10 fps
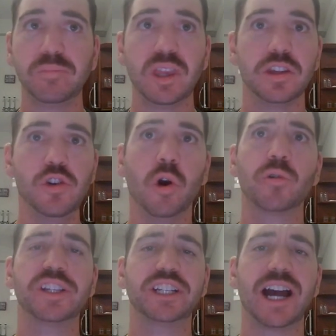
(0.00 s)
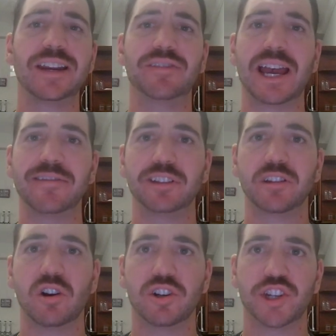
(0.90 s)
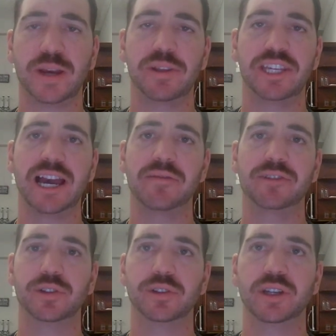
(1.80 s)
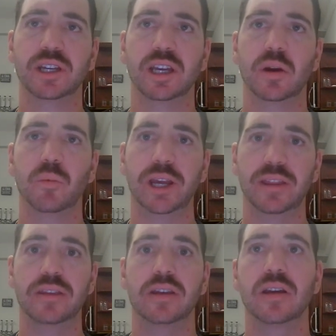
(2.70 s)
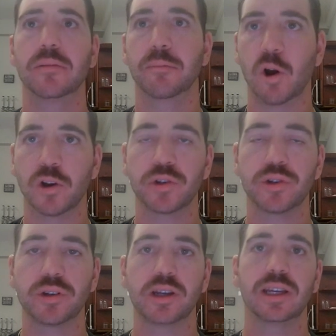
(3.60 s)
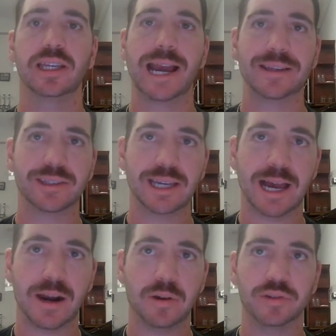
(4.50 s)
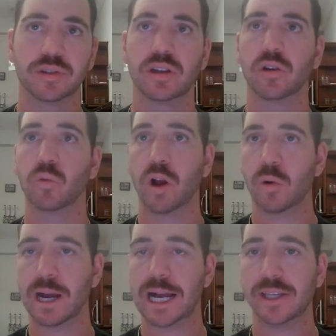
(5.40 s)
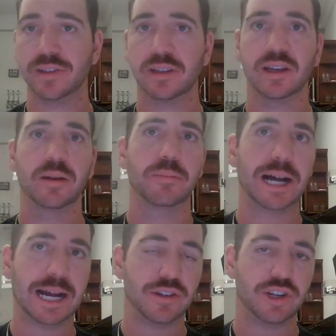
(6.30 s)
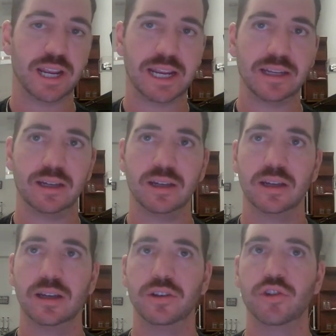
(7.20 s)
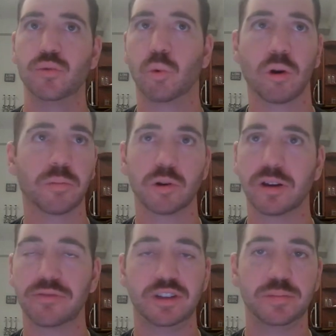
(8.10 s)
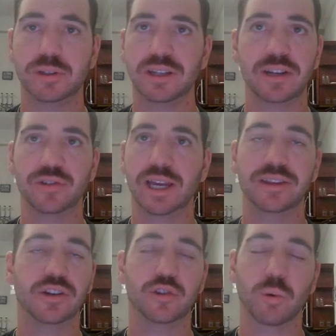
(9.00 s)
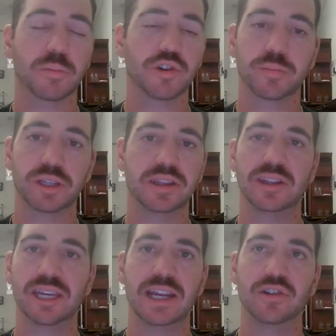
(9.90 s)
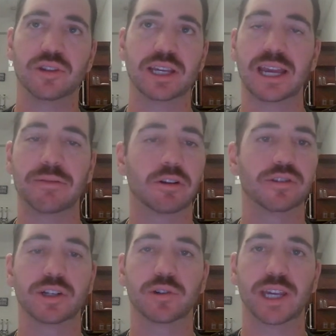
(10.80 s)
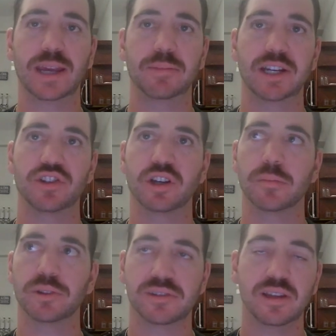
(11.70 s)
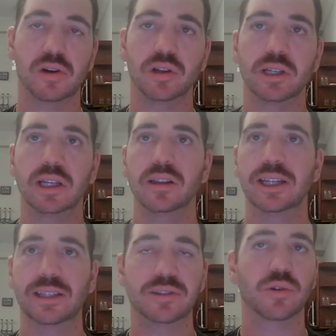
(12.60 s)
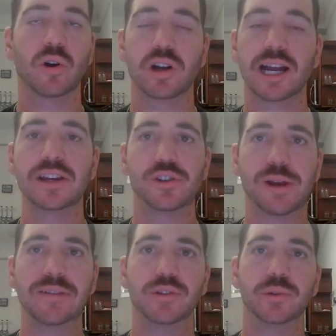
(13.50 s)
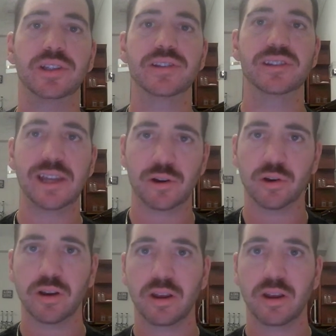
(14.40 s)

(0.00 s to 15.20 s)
you already kind of have a logjam in the outfield with Marsh, Castellanos, Rojas, Pache, Schwarber, if he's potentially out there. And Schwarber should be the DH like every single game next year. But still, like, these are all guys you have to consider.